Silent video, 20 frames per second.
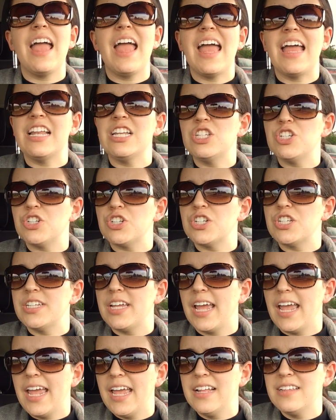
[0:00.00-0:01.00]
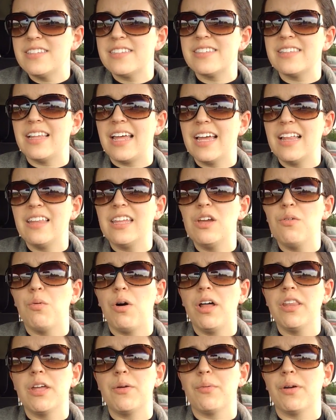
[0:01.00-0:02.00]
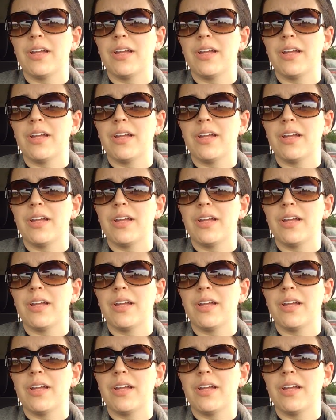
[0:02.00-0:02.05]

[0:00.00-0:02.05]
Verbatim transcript: entertain slightly while they